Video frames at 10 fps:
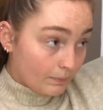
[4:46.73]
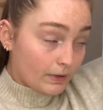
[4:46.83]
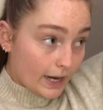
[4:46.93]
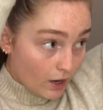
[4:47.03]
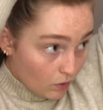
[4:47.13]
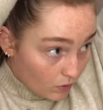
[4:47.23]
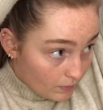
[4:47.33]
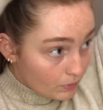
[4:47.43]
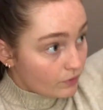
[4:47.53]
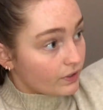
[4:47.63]
now
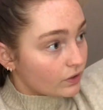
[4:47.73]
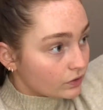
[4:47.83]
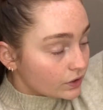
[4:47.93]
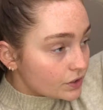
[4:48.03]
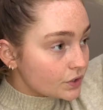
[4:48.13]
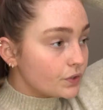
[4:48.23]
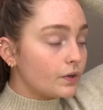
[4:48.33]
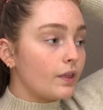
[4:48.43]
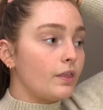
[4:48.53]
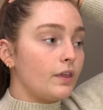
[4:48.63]
moving on to
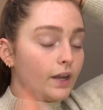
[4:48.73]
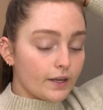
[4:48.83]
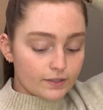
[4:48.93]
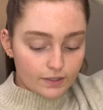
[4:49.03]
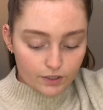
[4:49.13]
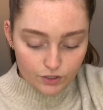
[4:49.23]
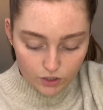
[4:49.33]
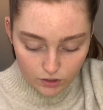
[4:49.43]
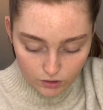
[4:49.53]
the next section.